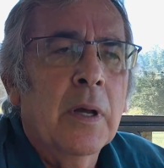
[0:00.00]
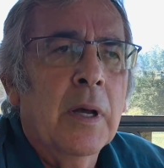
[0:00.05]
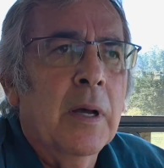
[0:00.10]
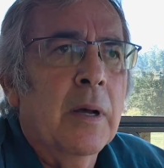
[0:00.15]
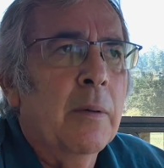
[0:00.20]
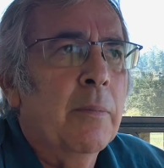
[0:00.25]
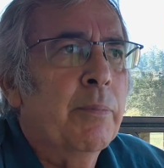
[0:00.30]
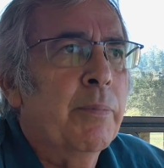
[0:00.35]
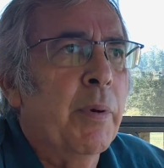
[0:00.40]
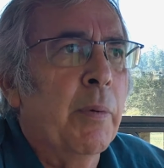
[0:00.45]

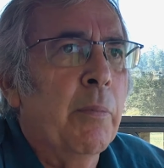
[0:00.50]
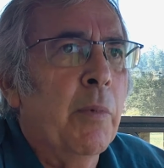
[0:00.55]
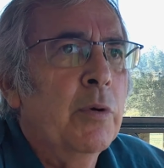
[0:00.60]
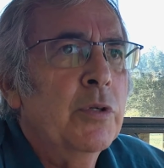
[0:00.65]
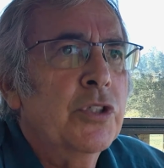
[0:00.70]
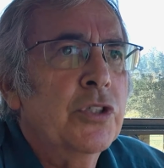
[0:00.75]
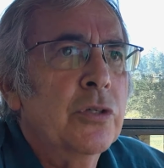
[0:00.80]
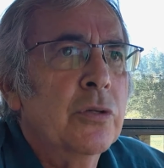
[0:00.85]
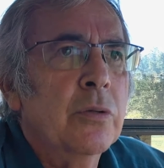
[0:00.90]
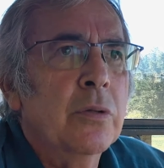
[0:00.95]
uh,
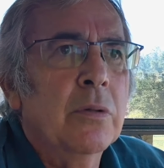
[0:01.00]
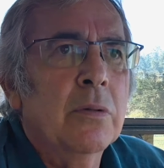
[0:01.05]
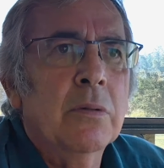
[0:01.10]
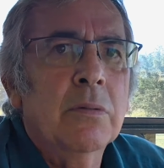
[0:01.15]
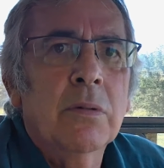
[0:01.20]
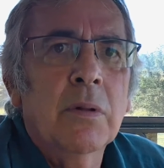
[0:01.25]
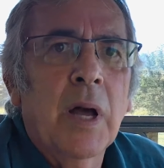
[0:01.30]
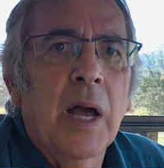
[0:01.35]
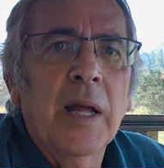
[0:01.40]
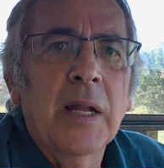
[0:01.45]

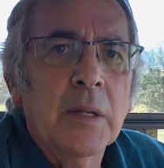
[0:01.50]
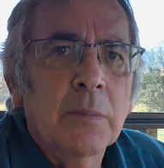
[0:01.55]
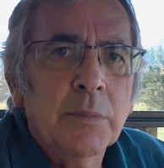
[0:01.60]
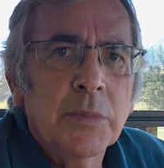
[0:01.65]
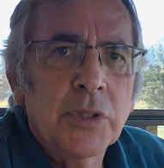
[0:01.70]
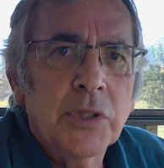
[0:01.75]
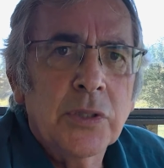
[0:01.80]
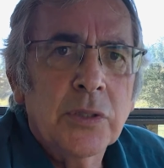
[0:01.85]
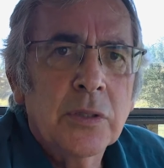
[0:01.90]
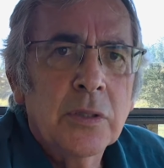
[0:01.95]
promotional
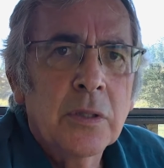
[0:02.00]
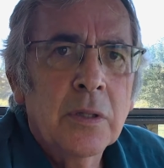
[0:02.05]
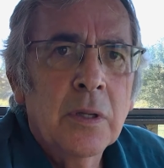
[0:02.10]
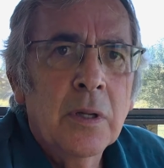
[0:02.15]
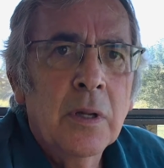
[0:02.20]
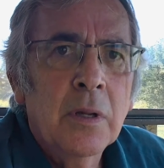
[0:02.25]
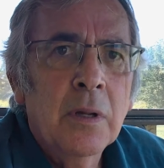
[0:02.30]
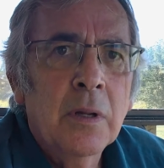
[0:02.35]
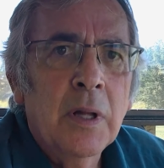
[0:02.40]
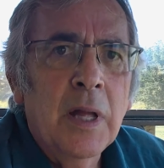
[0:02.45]
items
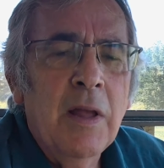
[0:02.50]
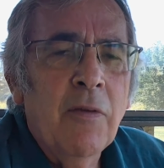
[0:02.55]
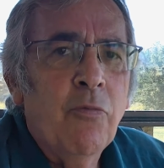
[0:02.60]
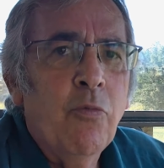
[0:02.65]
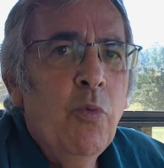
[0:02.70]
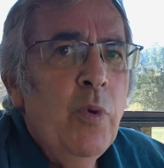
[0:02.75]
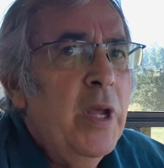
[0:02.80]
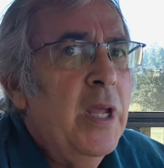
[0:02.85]
if